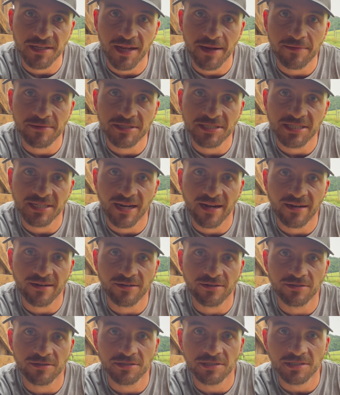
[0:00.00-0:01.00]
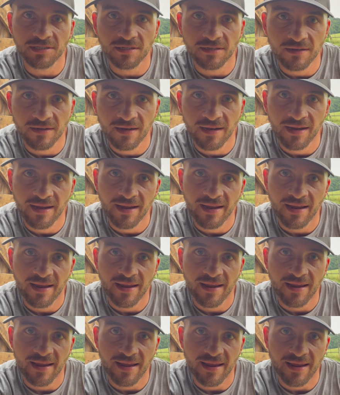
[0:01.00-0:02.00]
at ABC Acres,
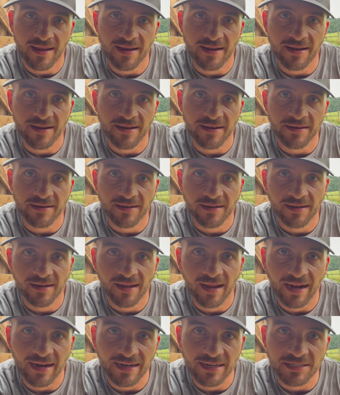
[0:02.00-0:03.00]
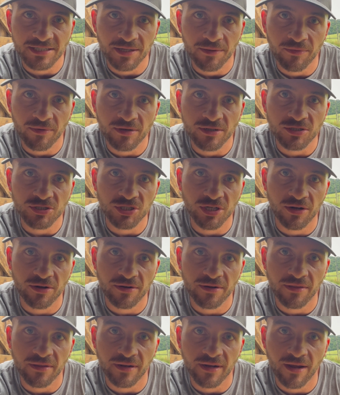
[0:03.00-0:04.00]
and I got something to show
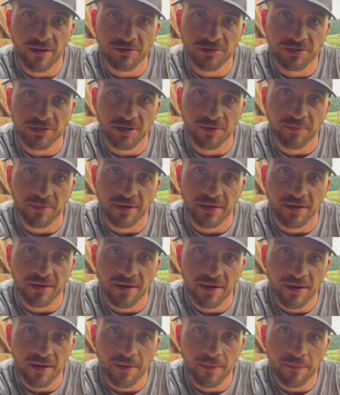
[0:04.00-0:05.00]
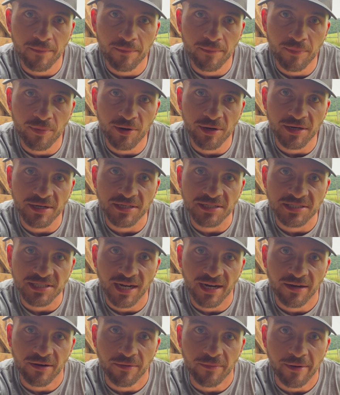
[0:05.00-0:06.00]
you the goats are gonna be pretty
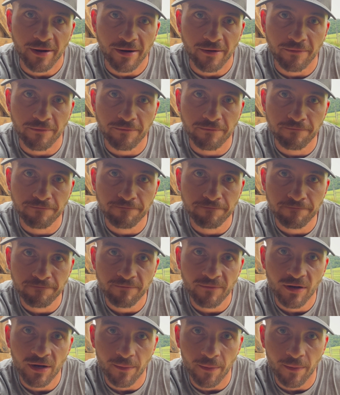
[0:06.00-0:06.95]
excited about. Come